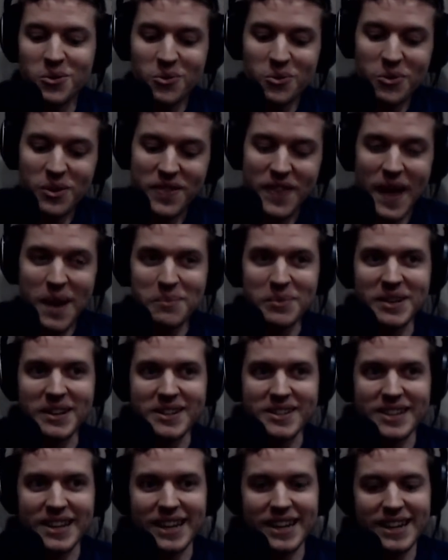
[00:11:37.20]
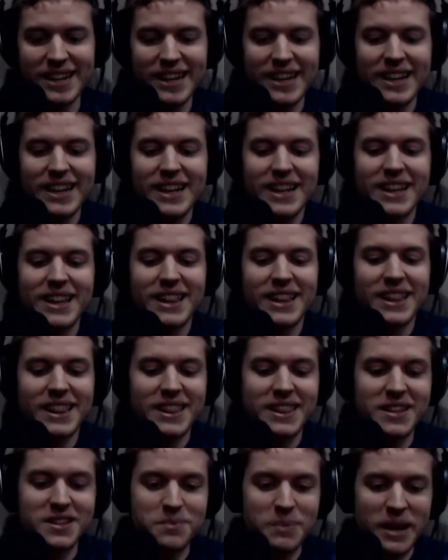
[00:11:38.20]
with that being said,
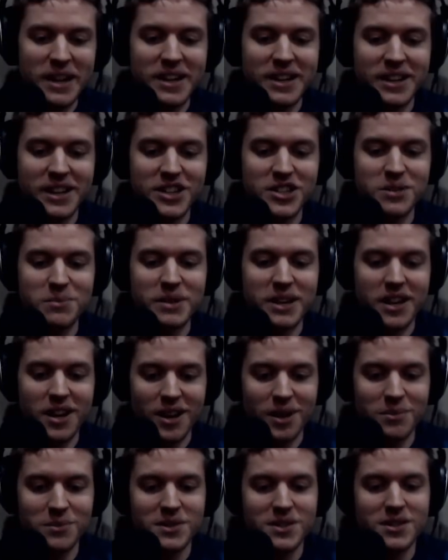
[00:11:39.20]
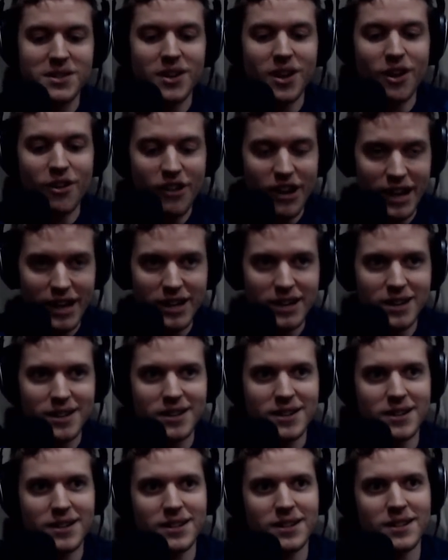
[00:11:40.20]
the speculation becomes, all right,
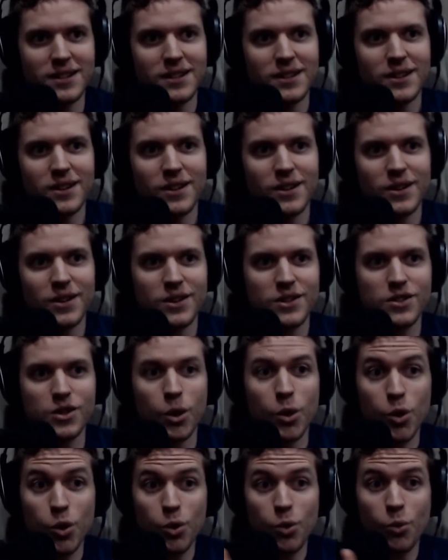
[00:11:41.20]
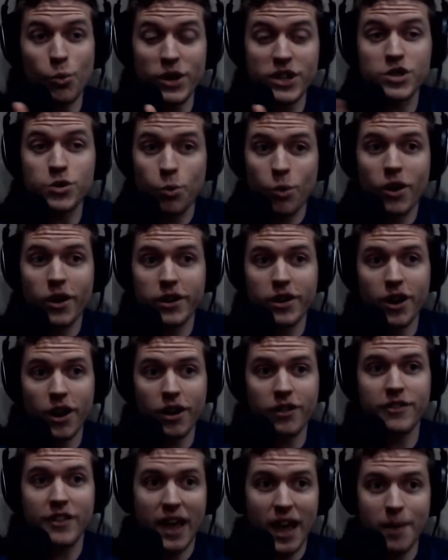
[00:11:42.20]
so which one
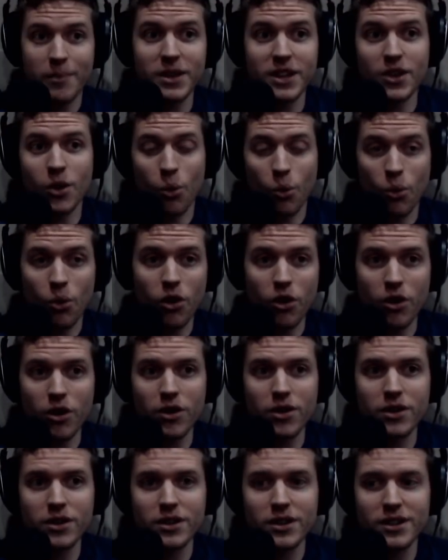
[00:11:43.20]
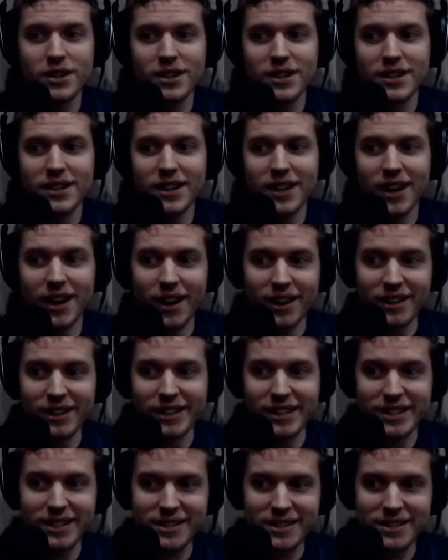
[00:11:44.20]
of Kemi or
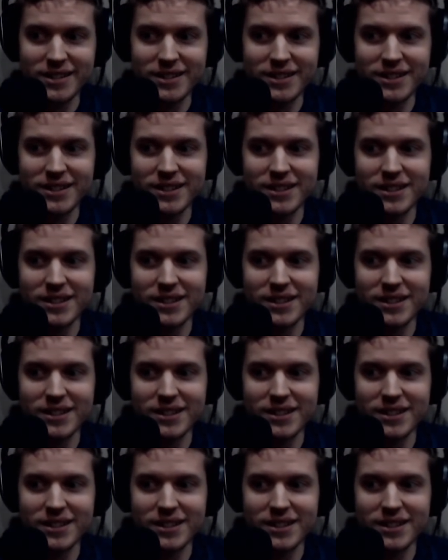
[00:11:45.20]
Annalise